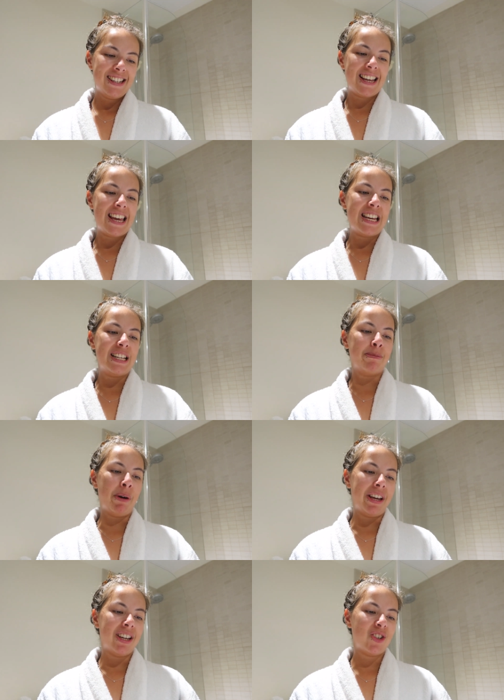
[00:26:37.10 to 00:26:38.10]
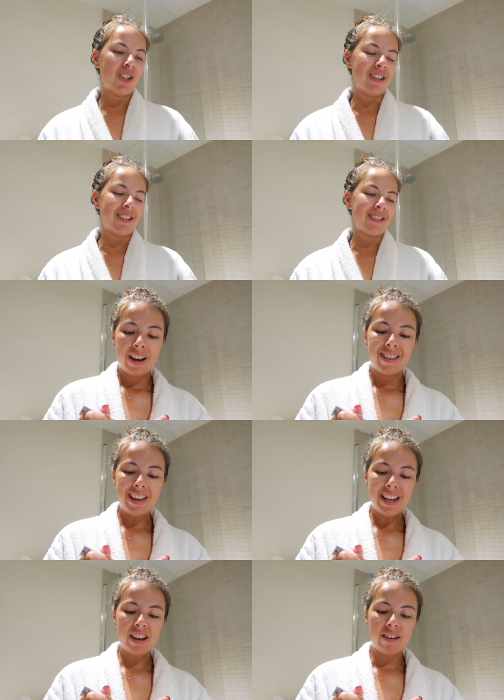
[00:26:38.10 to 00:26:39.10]
to ease my itchiness. I
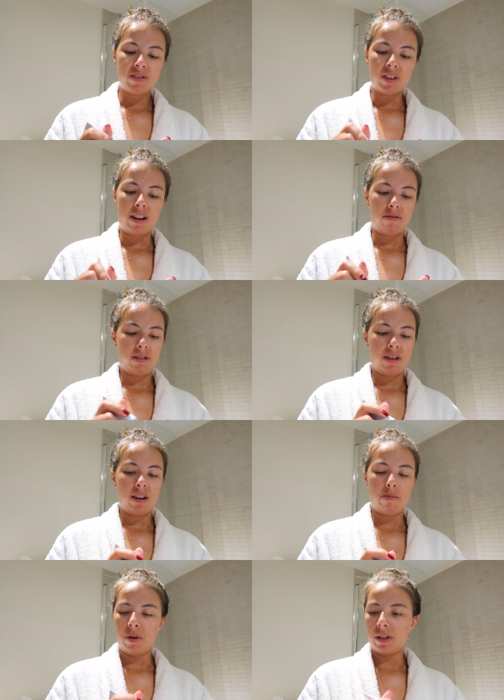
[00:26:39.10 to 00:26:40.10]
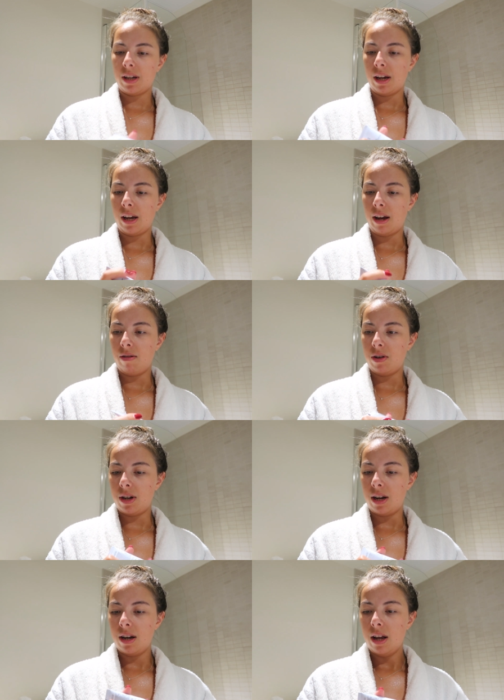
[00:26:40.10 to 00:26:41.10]
think I've done everything in my skincare
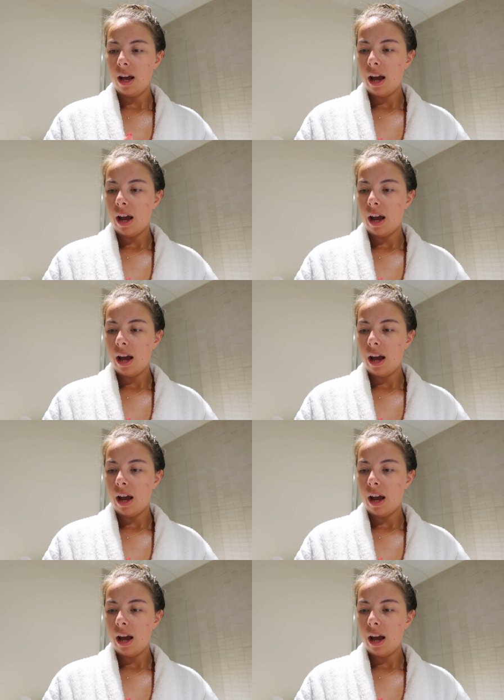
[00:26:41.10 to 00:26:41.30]
routine.